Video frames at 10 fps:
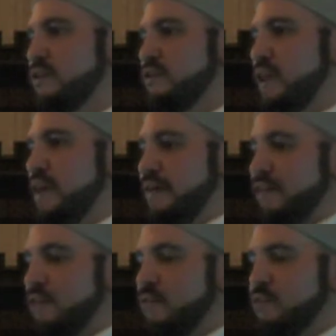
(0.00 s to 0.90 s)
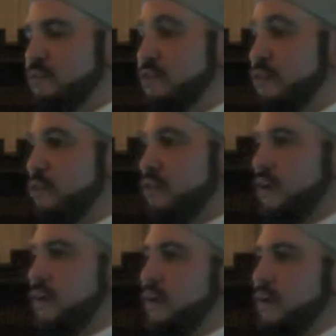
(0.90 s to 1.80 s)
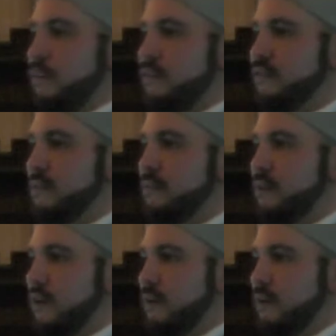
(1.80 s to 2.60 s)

So if a non-Muslim can no longer obviously